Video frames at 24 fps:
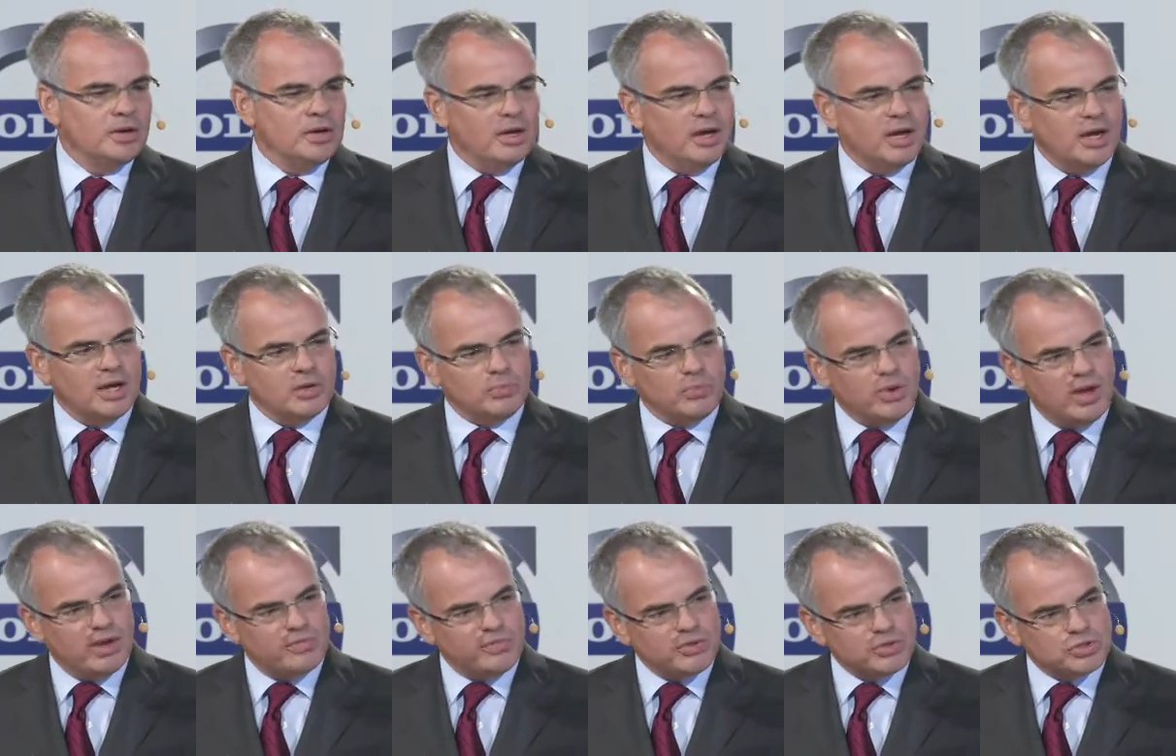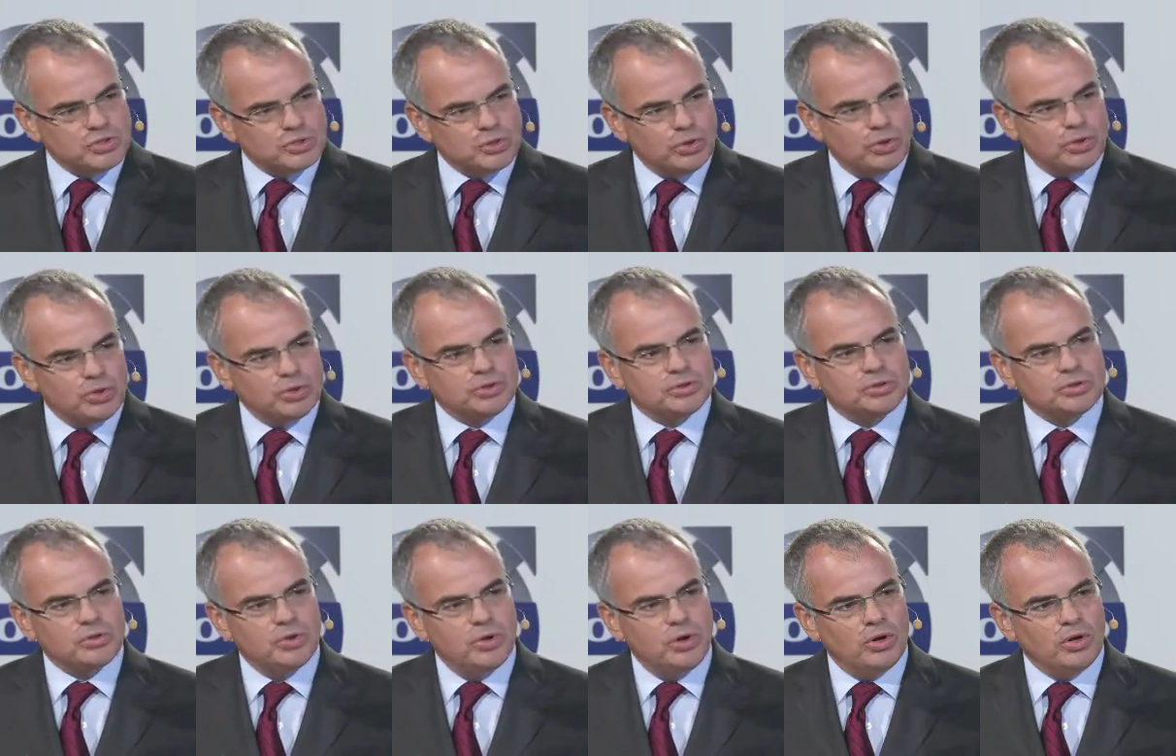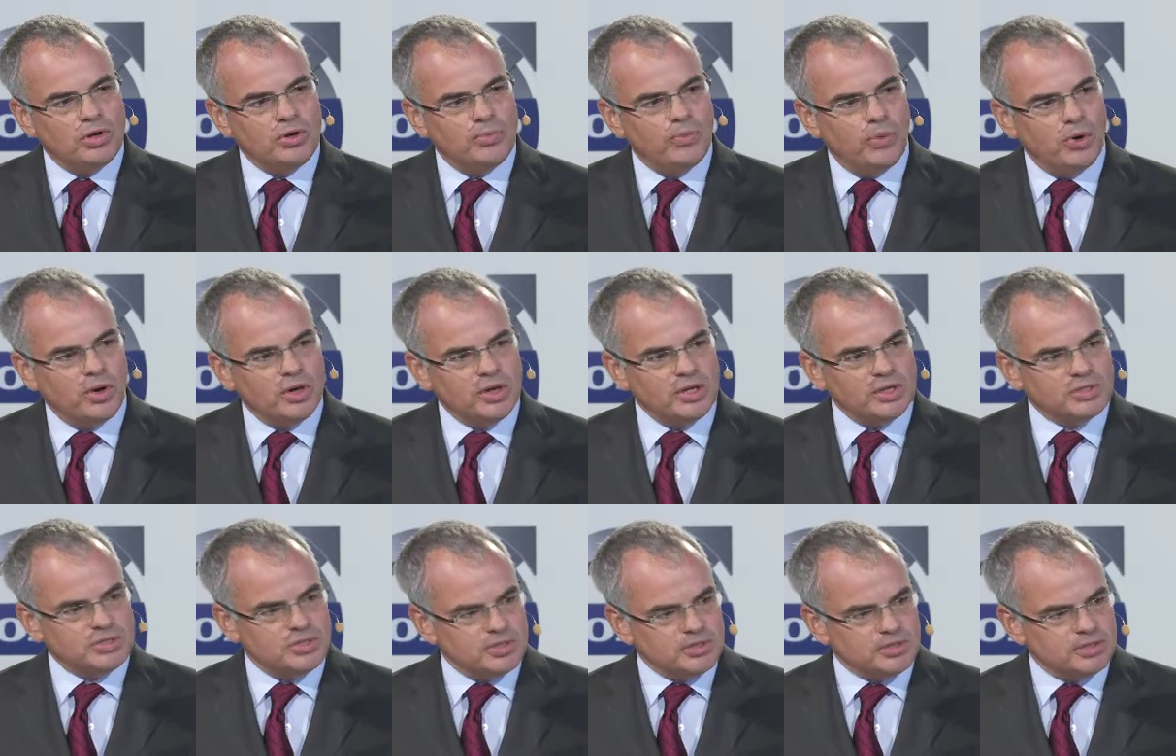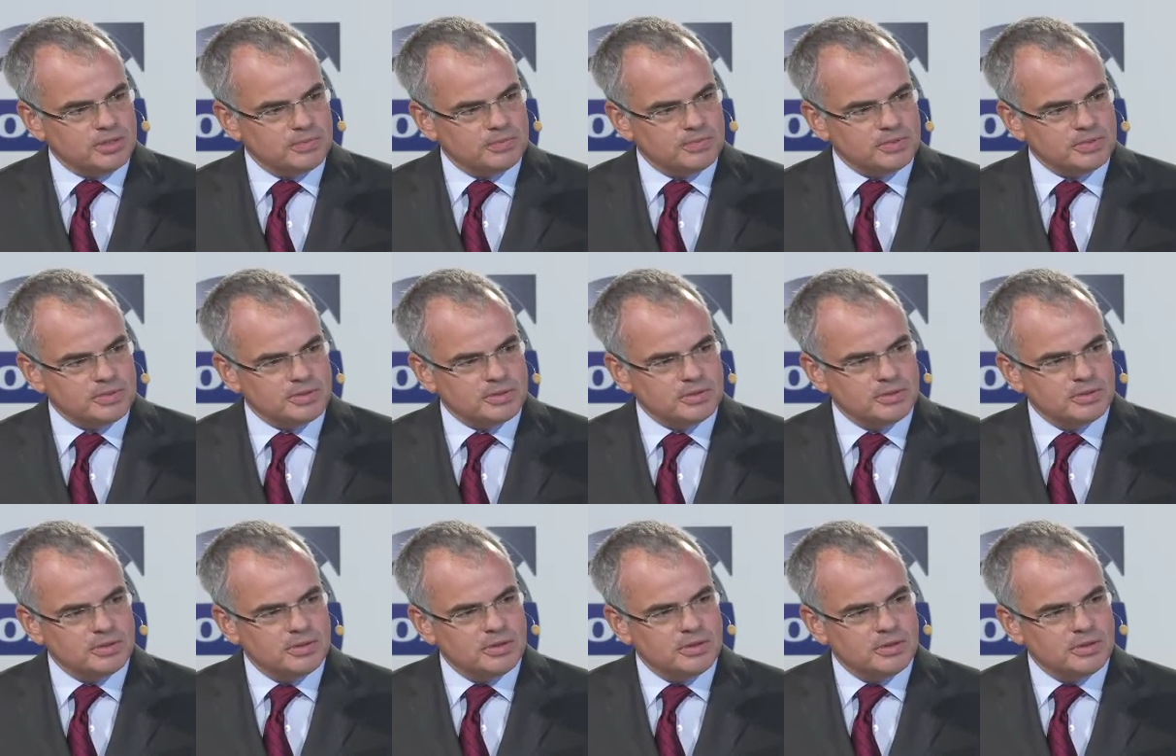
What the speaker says: And we have installed early warning systems.